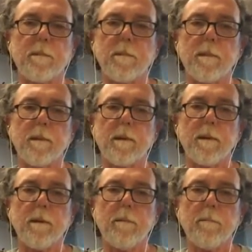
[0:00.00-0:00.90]

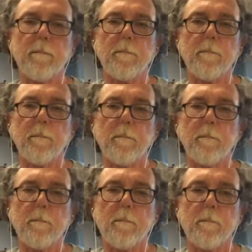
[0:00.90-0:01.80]

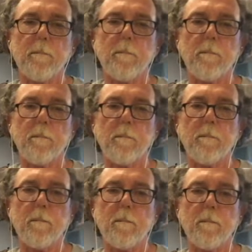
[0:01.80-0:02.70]

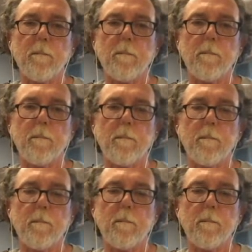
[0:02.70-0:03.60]

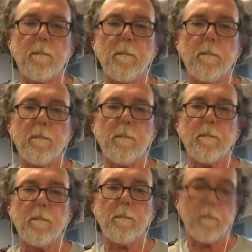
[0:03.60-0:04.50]

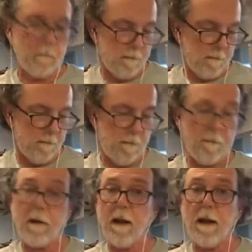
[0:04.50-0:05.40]

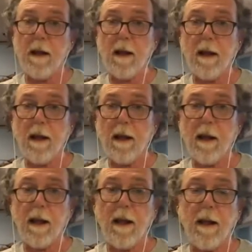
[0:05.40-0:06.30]

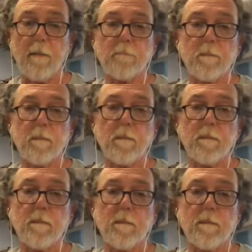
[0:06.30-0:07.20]

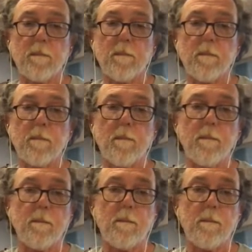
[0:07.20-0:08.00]
(silent)